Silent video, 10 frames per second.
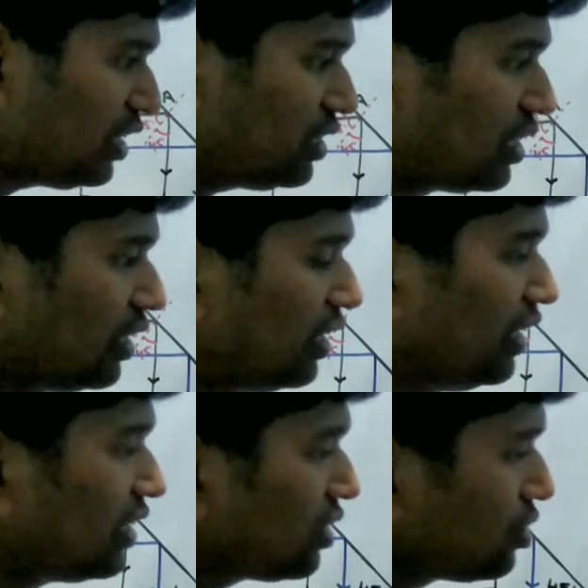
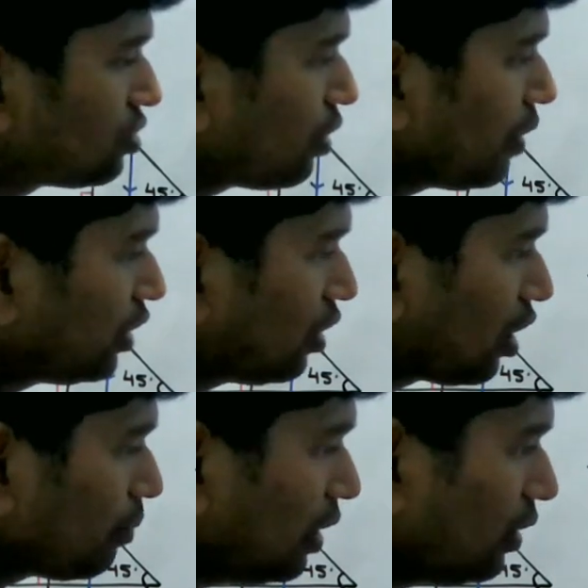point, let us draw one
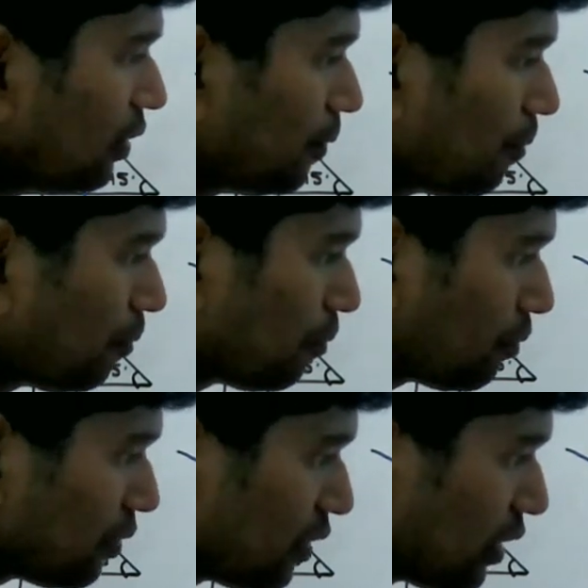normal.